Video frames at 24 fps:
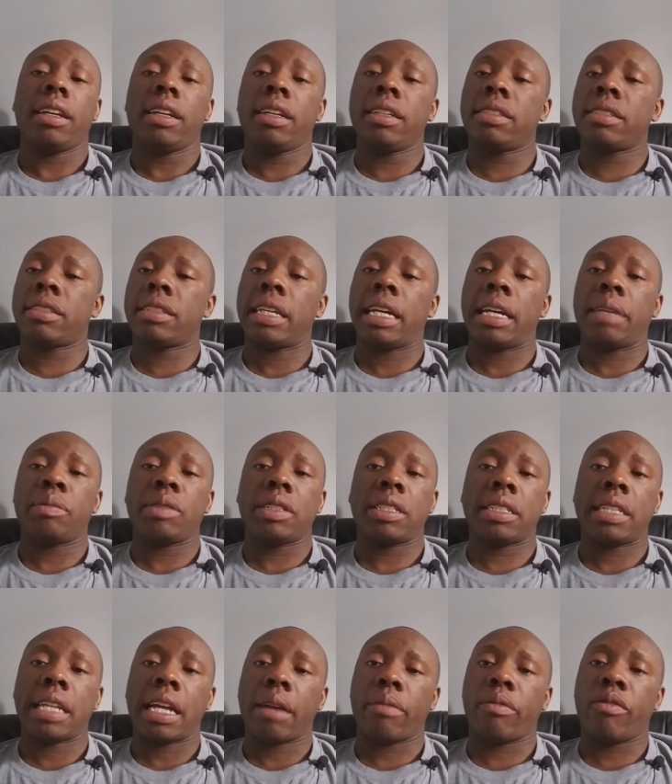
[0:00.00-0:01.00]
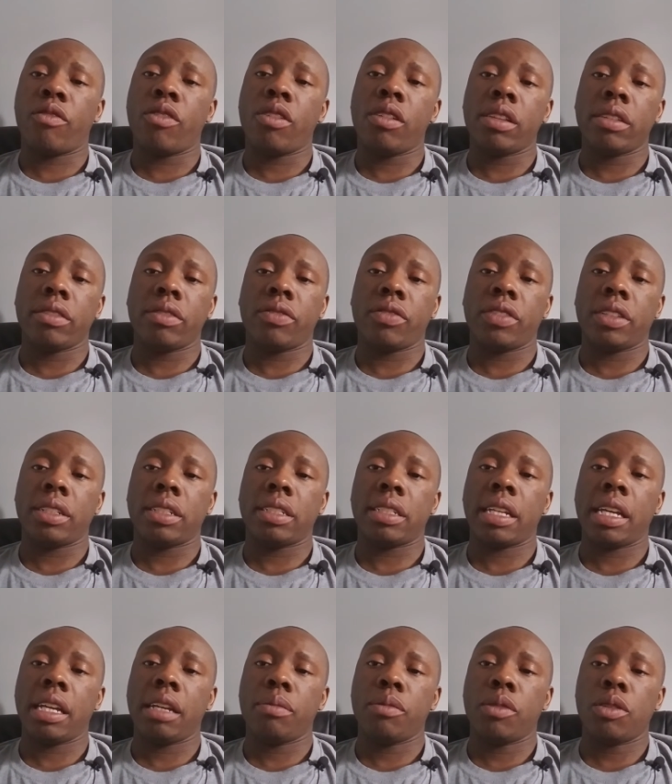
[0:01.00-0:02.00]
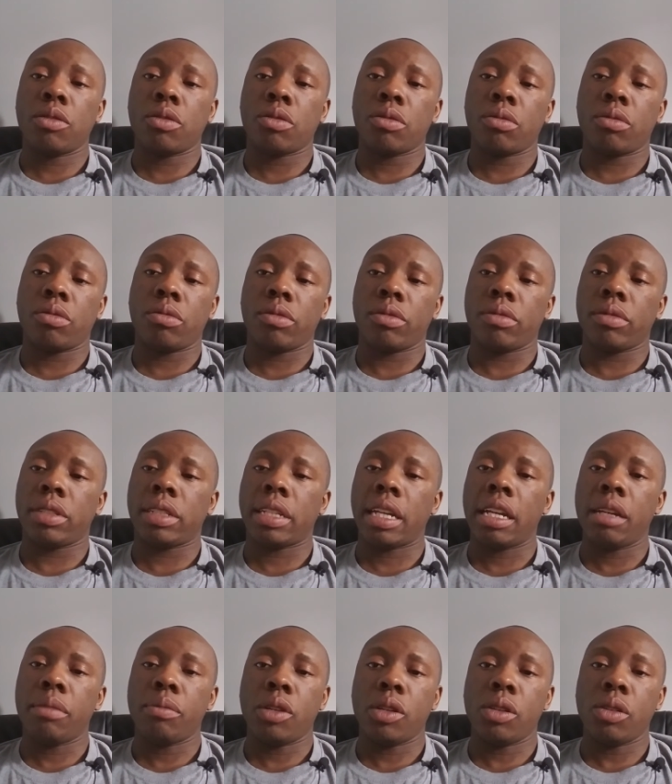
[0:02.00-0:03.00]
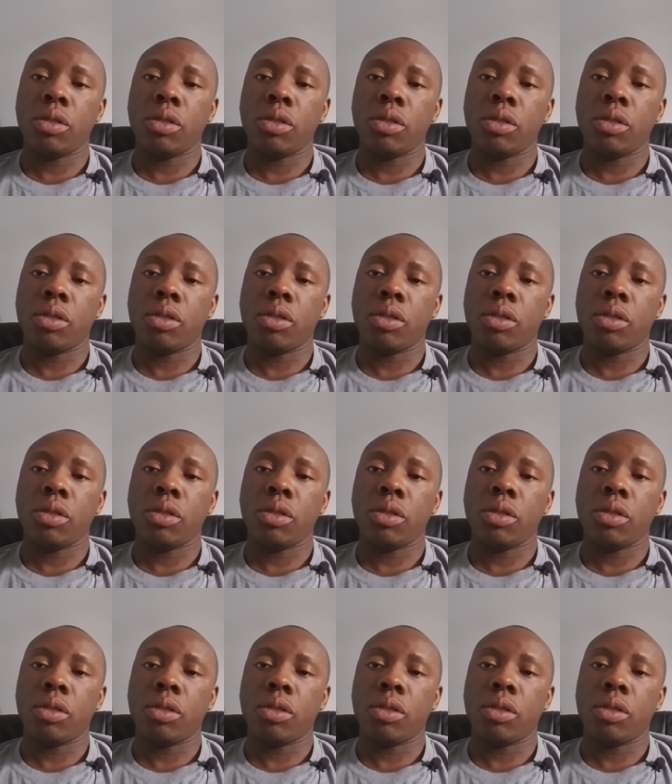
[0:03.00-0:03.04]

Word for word: it's time to stop falling for the same old, same